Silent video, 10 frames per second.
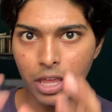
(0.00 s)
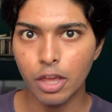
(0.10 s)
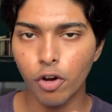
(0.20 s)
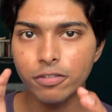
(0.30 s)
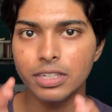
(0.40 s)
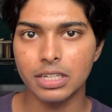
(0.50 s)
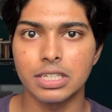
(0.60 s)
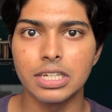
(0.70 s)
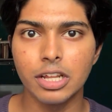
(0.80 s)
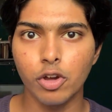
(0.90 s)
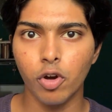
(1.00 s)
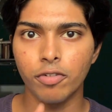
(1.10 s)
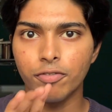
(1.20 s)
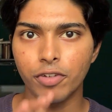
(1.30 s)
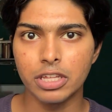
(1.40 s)
way of succeeding
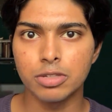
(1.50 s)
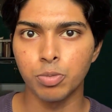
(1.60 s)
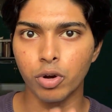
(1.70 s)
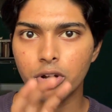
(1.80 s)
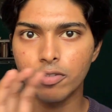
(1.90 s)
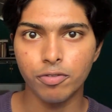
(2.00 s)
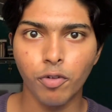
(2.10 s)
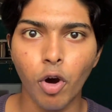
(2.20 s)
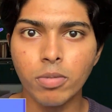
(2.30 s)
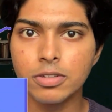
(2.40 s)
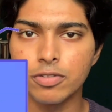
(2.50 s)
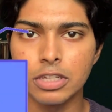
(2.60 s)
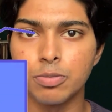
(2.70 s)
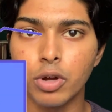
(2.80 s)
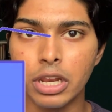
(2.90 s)
on Facebook forms,
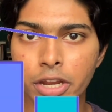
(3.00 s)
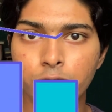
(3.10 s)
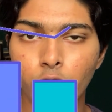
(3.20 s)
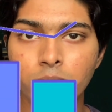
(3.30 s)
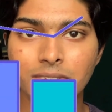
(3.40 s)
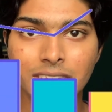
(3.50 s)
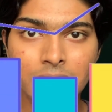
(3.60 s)
Facebook lead forms,